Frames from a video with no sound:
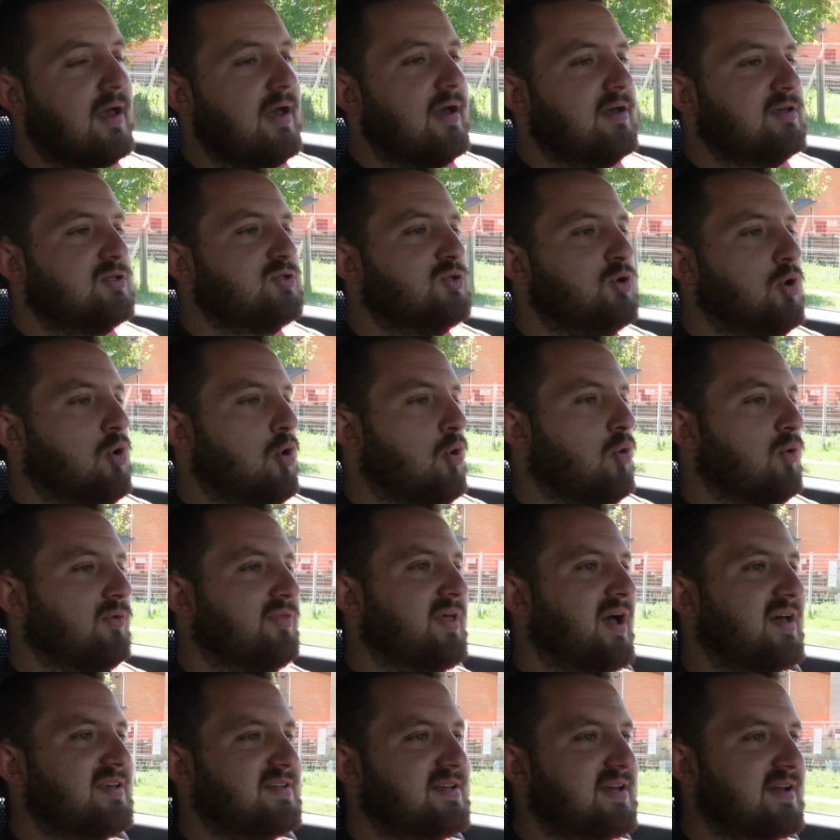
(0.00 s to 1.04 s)
So
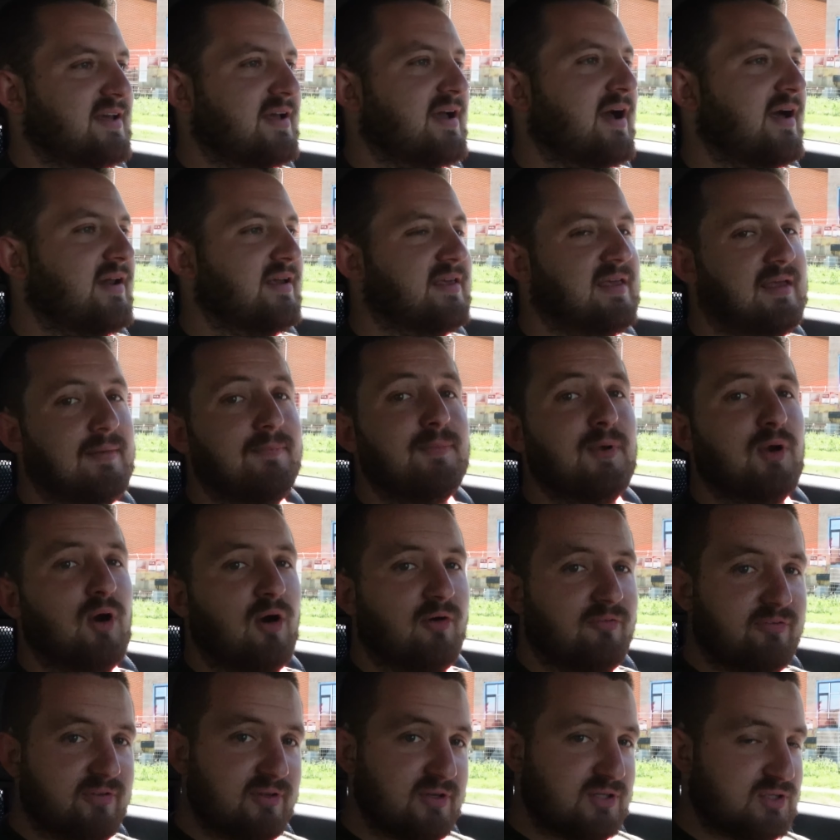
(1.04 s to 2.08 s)
that's going to kind of keep the
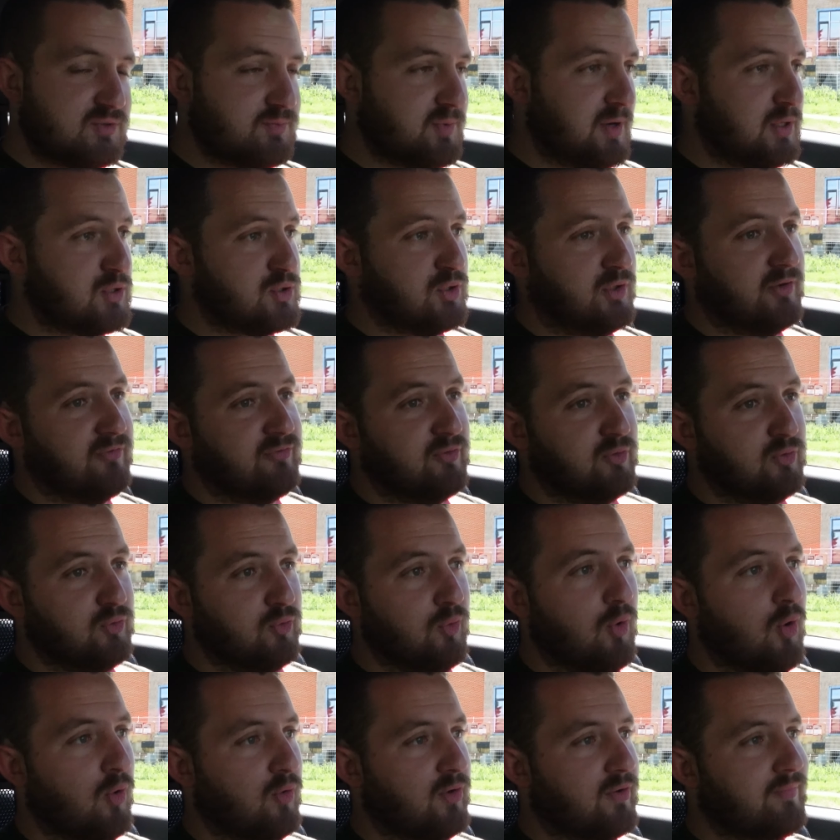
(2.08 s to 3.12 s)
car feeling special if you
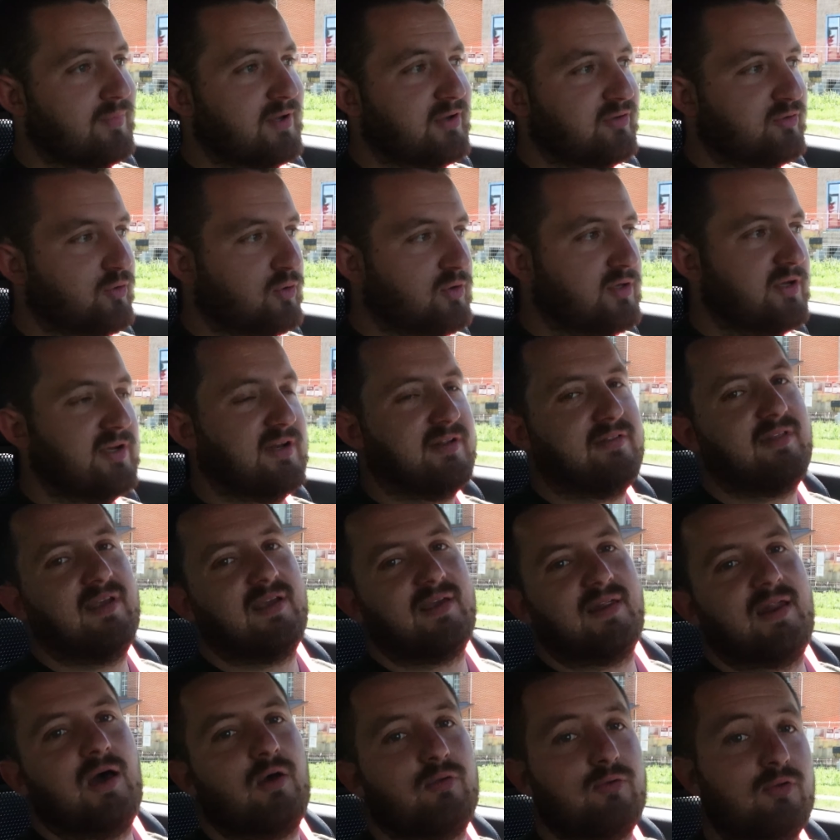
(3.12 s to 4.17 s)
do own it, because you're only going to
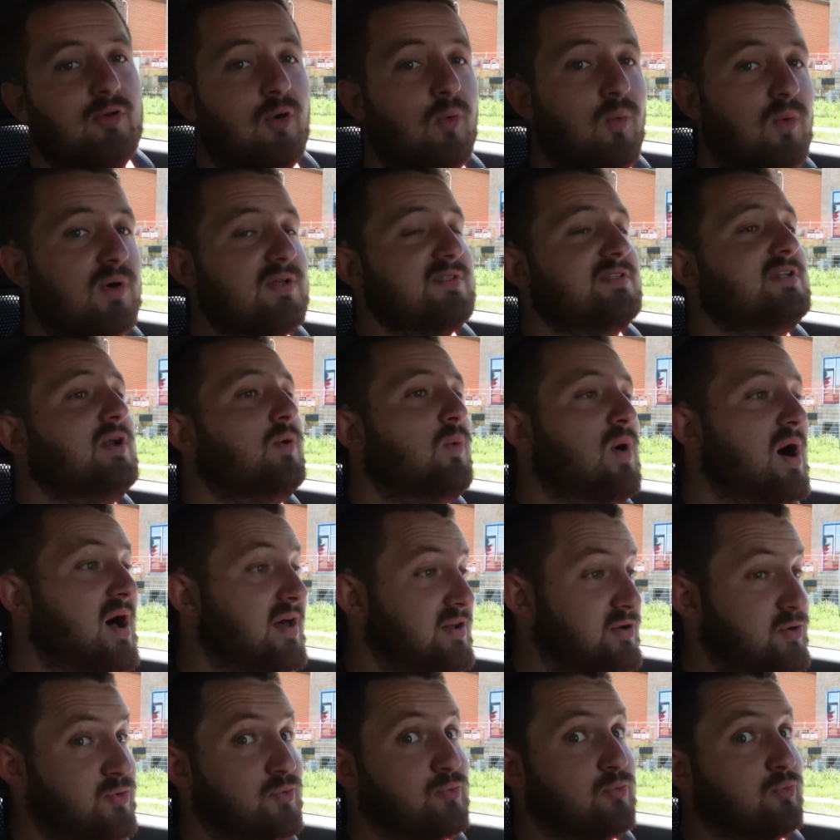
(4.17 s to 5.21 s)
take it out, you know, once in a while,
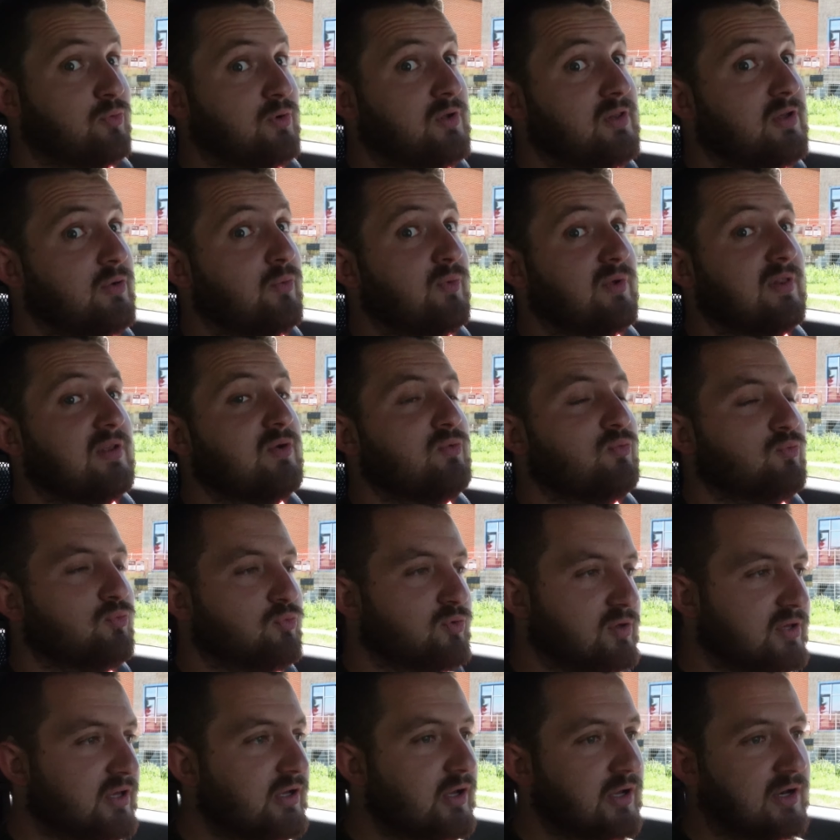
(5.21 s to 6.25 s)
and you're really
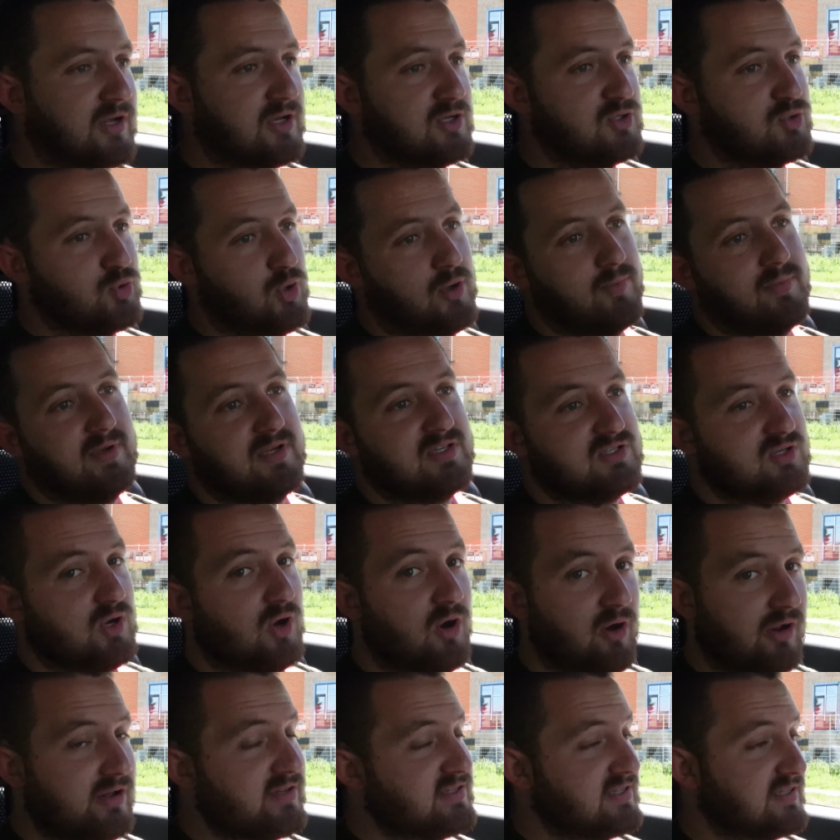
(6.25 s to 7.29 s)
going to enjoy it, because
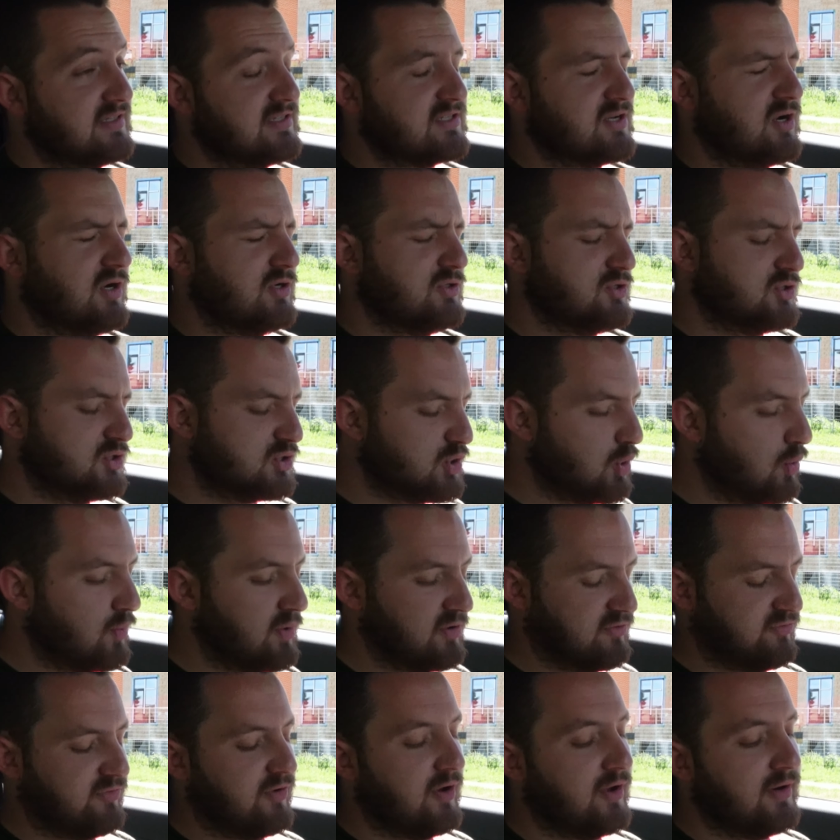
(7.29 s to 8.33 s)
honestly, this car is so
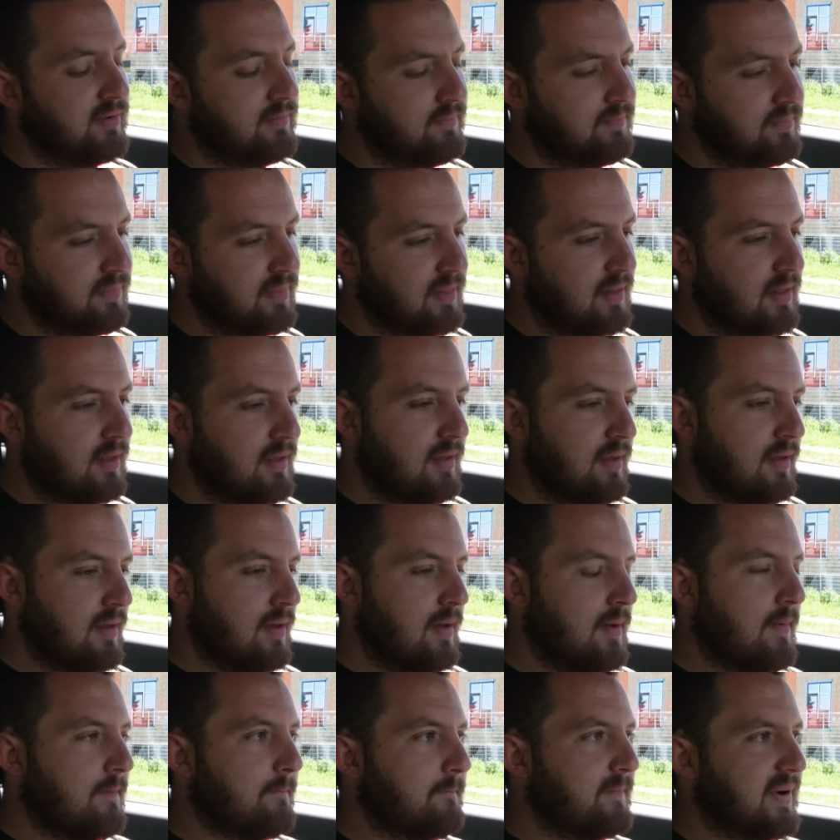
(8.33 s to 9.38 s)
much
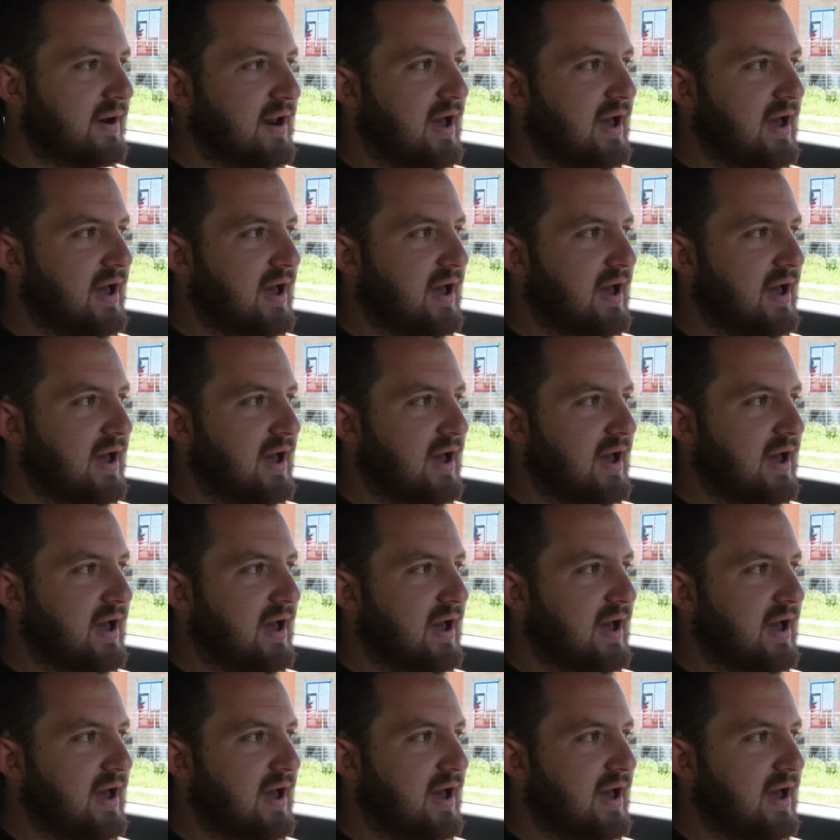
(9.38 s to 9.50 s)
fun.